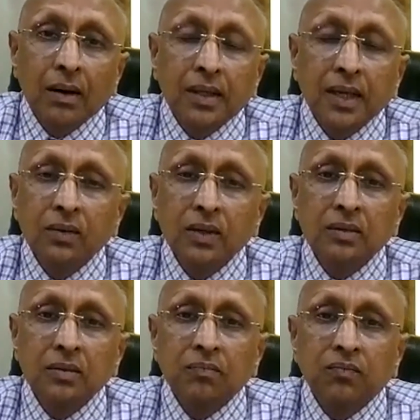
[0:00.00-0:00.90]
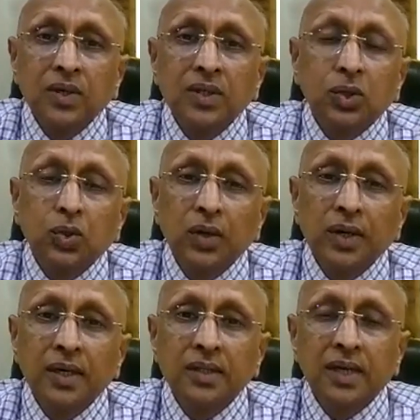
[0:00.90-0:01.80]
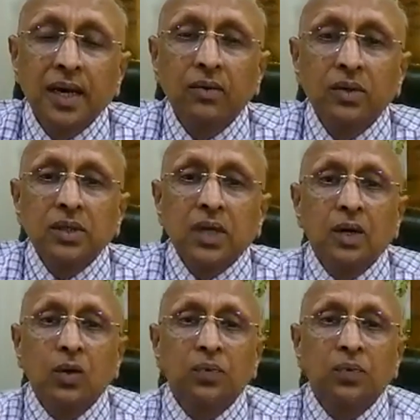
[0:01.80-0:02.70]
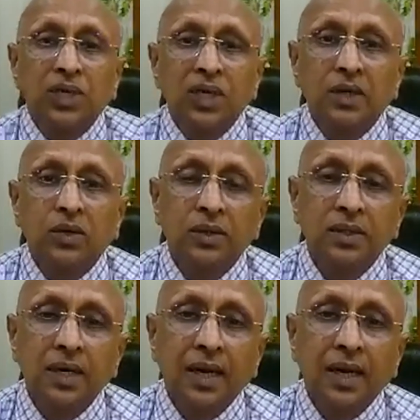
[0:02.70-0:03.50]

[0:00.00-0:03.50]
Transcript: There was first 2 years I was unofficially going,